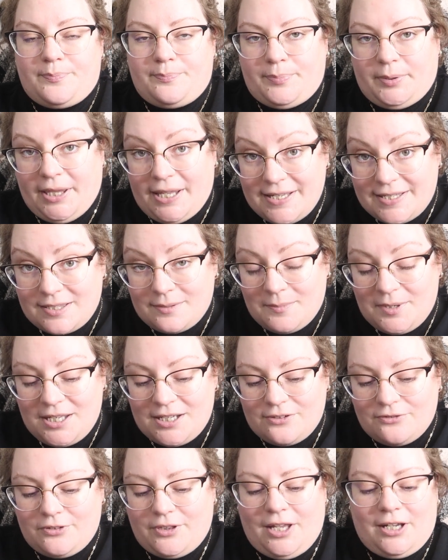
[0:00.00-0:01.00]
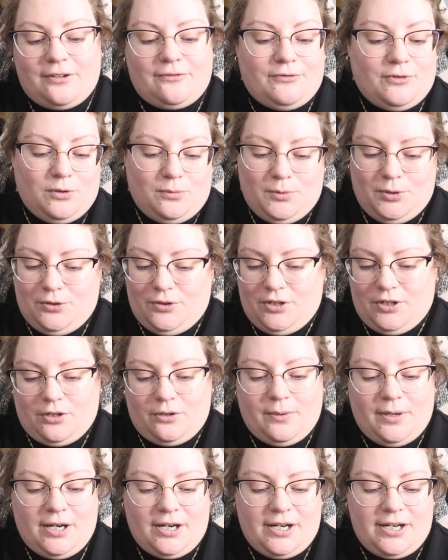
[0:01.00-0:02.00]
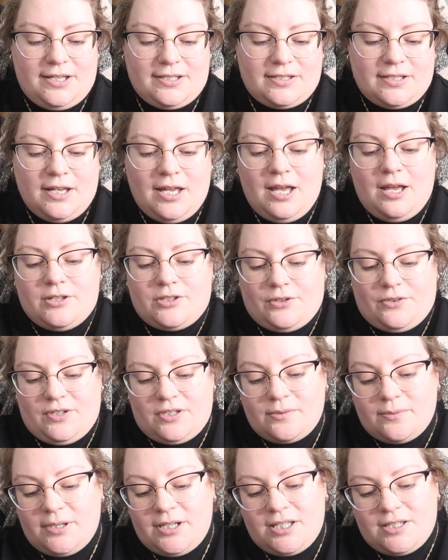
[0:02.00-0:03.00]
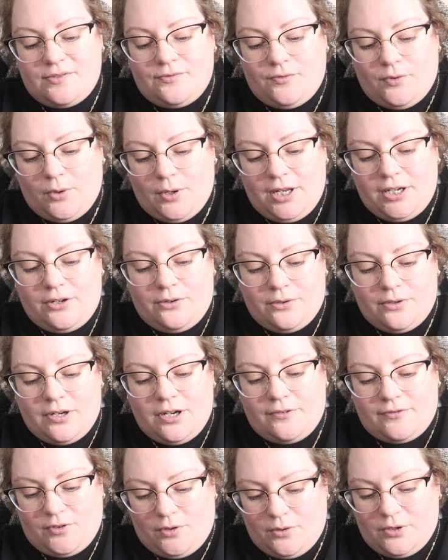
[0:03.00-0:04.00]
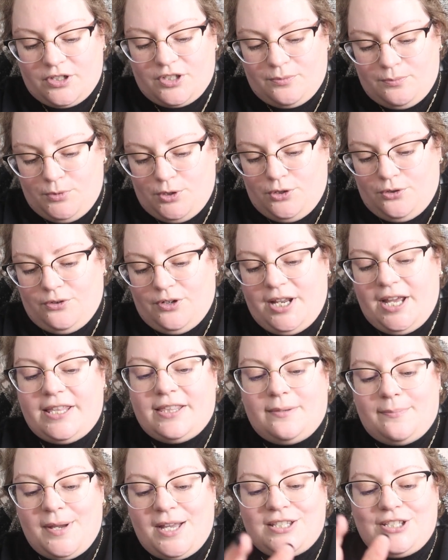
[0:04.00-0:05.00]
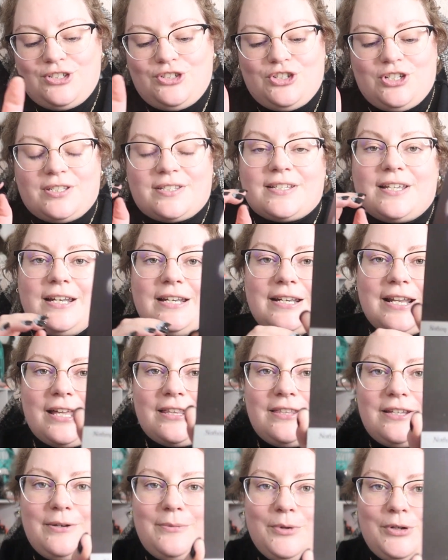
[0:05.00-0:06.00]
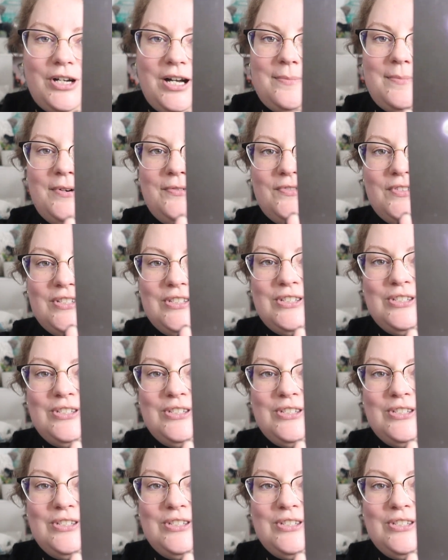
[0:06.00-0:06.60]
placement, like full moon in Aquarius. So this one is Void of Course Moon, and the message is nothing will come of this